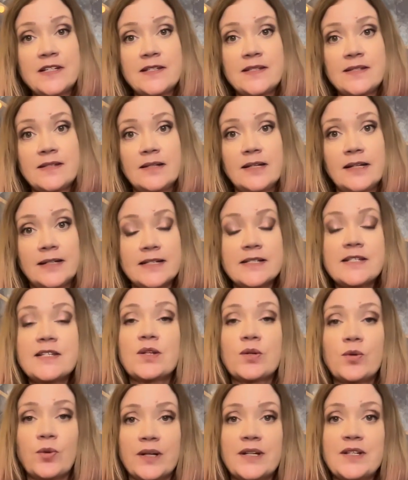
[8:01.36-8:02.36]
us, it is
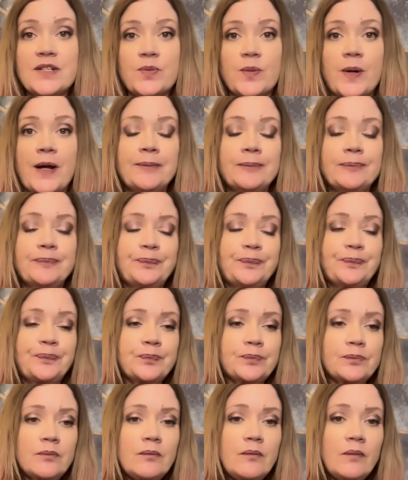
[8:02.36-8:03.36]
the quickest way.
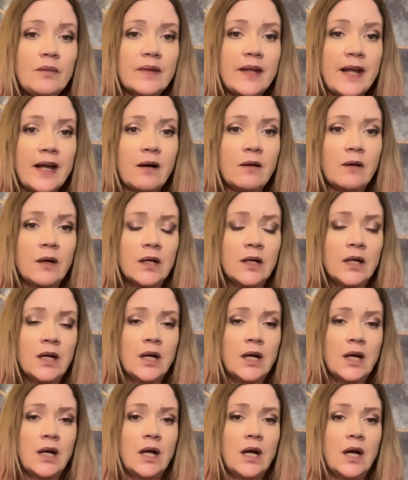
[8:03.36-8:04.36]
Now,
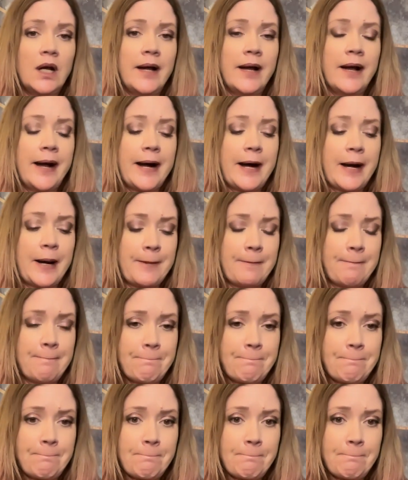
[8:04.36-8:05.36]
no